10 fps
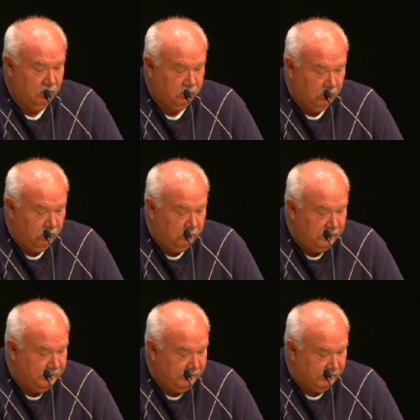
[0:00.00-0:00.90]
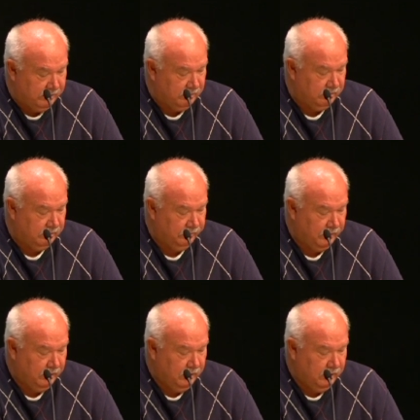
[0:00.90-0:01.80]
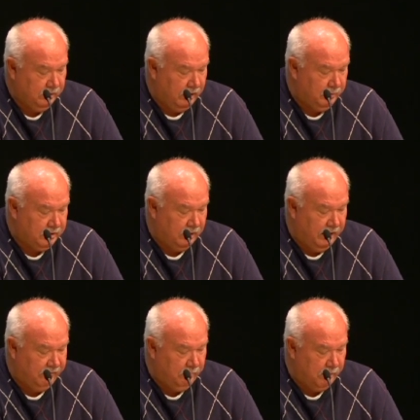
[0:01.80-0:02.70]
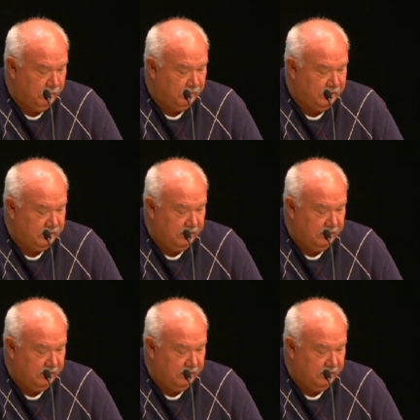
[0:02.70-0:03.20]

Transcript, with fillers: Oklahoma, and Texas. Tom is a life member of the